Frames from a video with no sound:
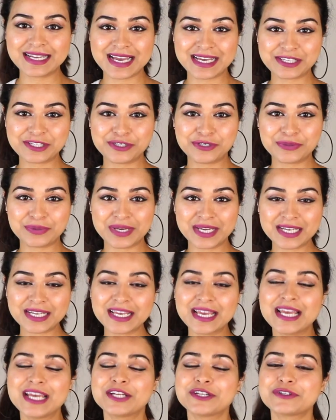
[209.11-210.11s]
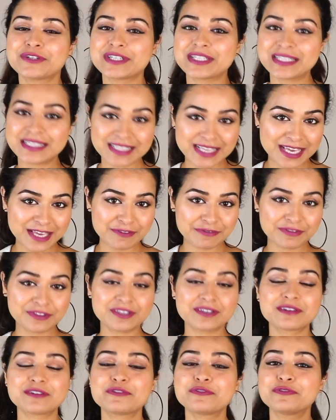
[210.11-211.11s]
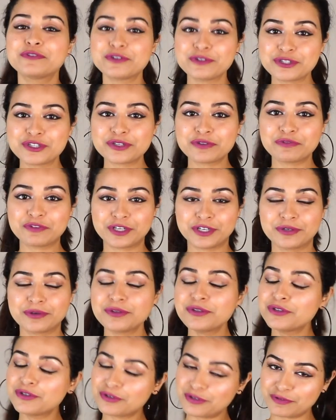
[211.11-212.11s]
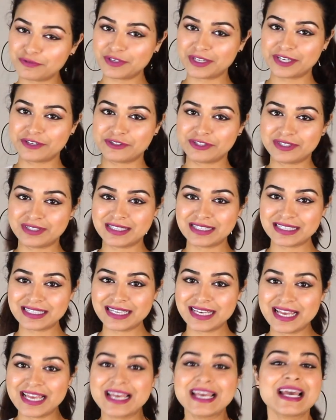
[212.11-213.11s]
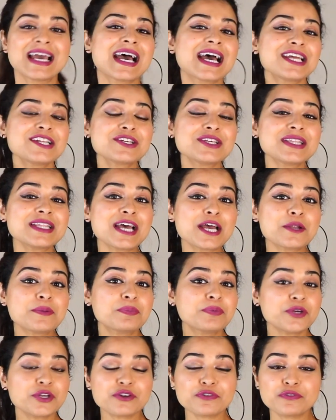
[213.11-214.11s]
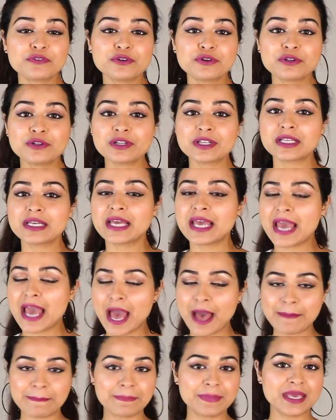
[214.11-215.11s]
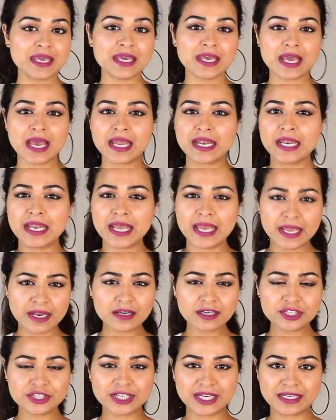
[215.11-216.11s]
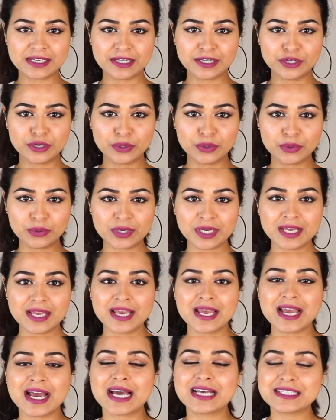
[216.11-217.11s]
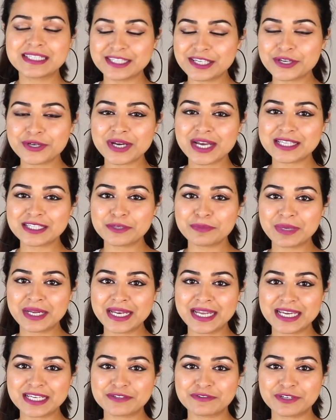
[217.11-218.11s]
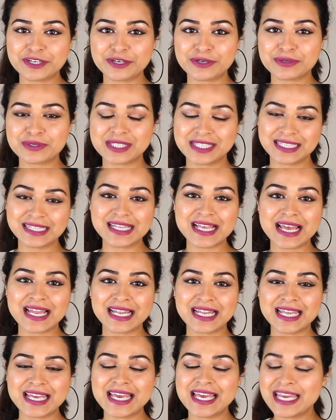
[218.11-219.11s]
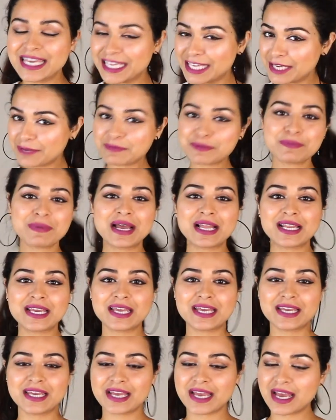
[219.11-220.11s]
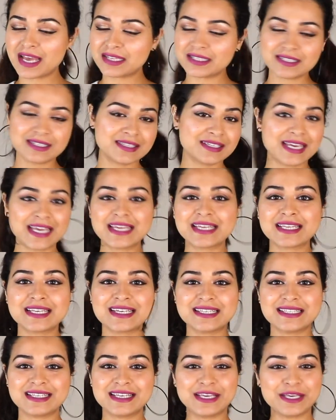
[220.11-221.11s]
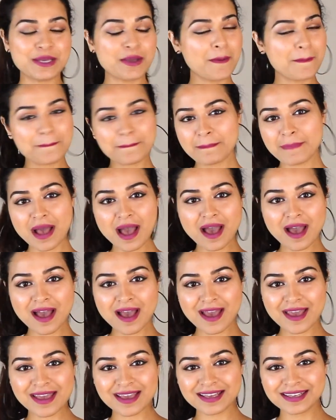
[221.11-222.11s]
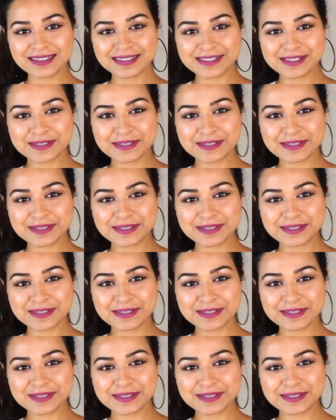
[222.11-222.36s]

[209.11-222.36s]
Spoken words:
next to it to receive the future video notifications. And on that beautiful, happy and energetic note, I see you guys in my next video. Till then, keep smiling and take it easy. Bye!